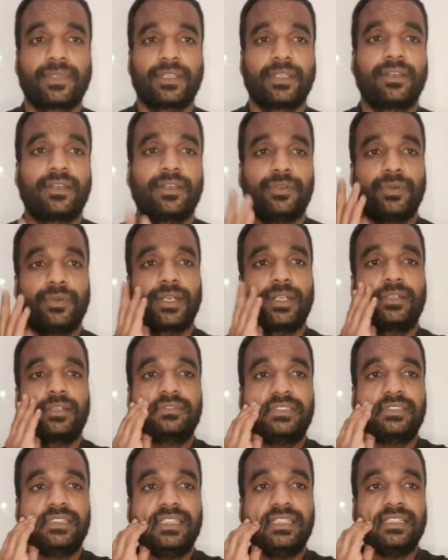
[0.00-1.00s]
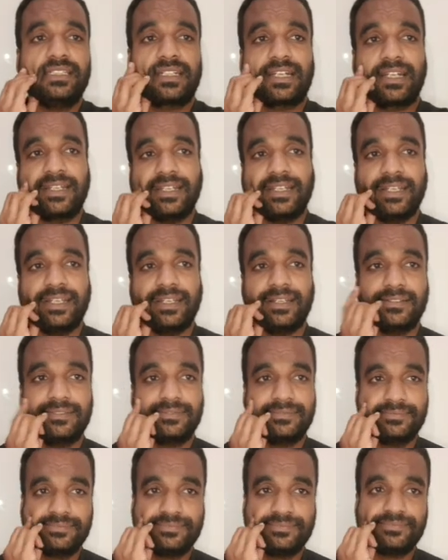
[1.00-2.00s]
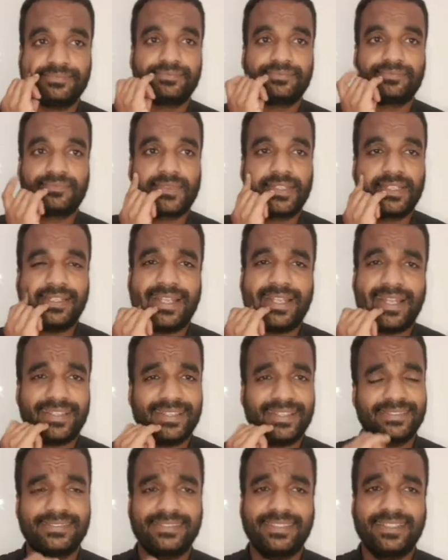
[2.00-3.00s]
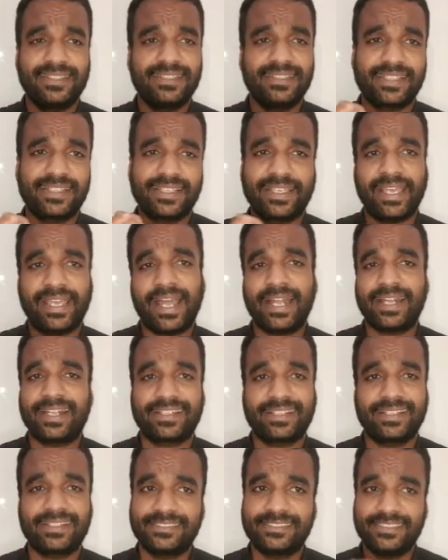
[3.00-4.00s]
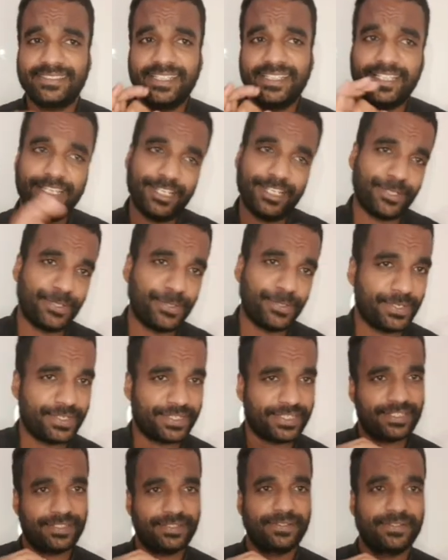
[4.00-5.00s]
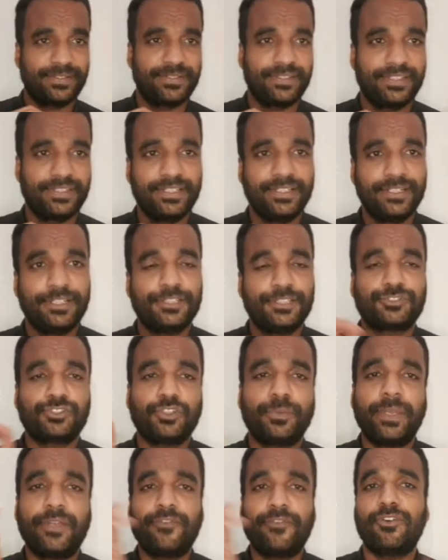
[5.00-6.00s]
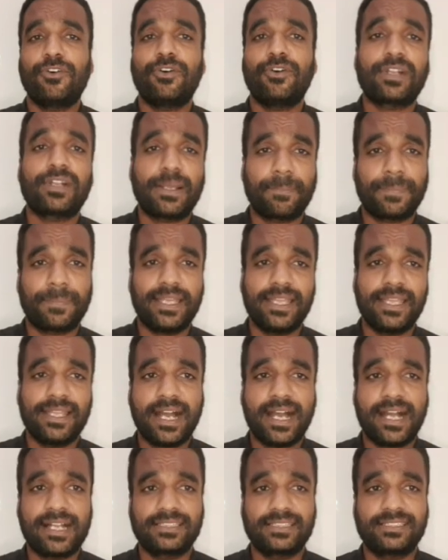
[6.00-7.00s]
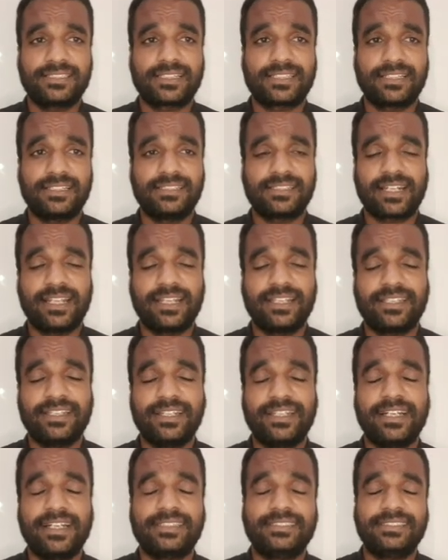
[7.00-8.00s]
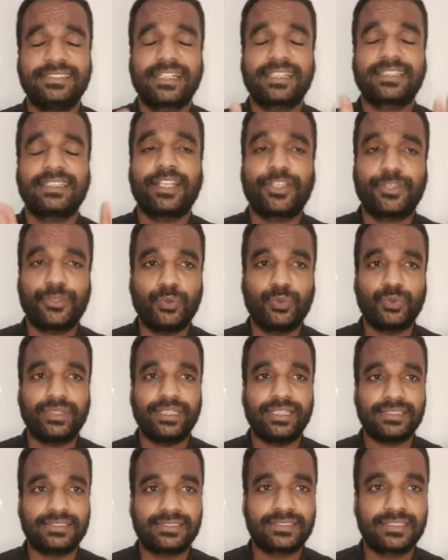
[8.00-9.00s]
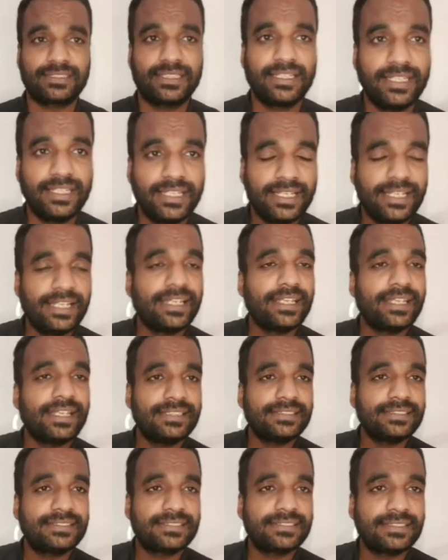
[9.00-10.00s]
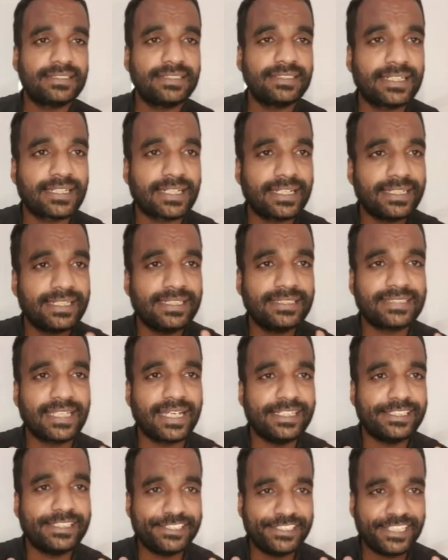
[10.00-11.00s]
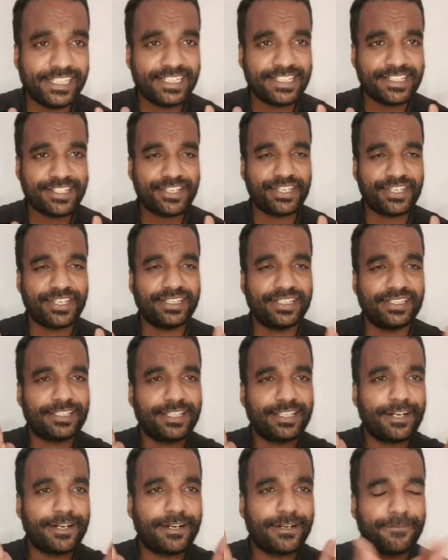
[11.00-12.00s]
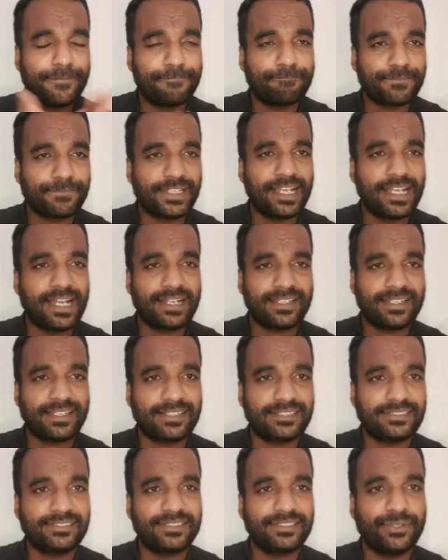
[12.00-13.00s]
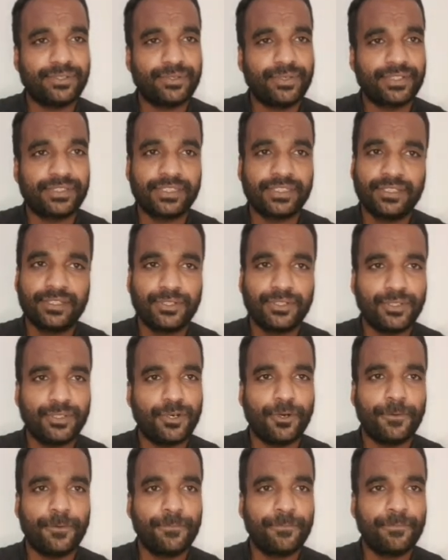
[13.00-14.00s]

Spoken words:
You can see in the red ink. That is the characteristic equation. So before applying RH criteria, check that two things. Is there any sign change in the characteristic equation? No.